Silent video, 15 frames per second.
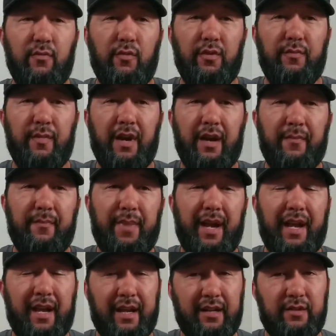With my
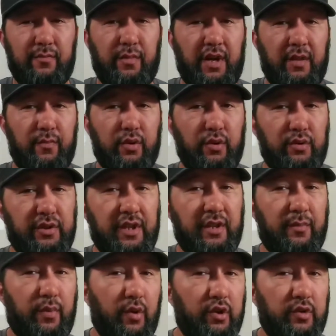band, Muddy Boots and the
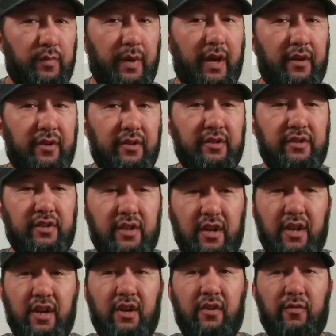Porch Pounders,
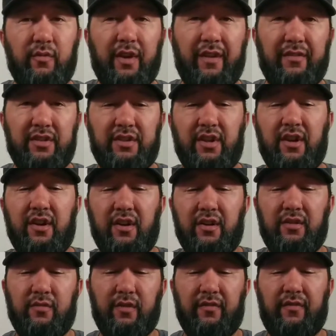we have a
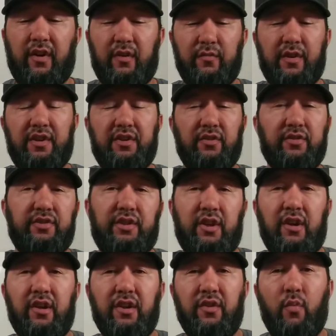song, one of our originals,
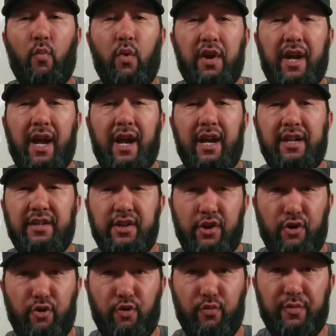called Eye'd
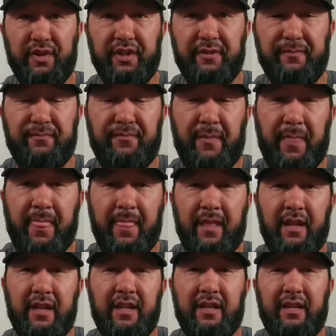Gnome.
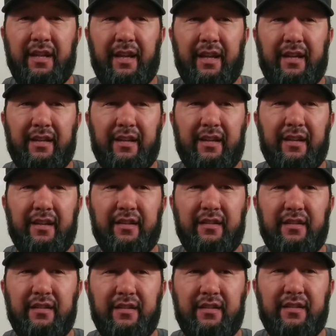And
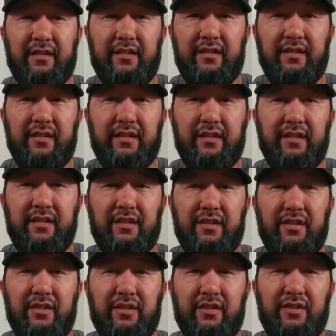
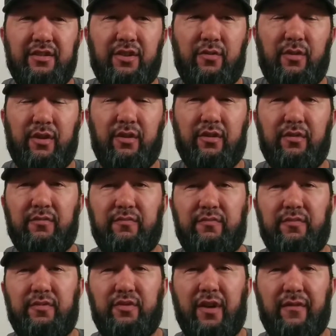so
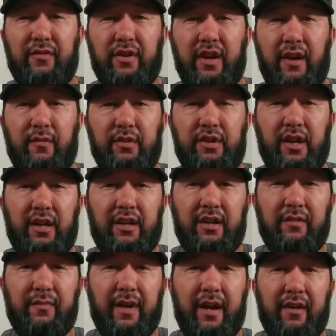Trevor and I were talking
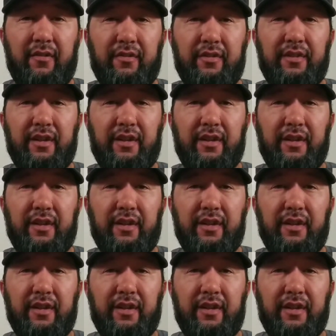about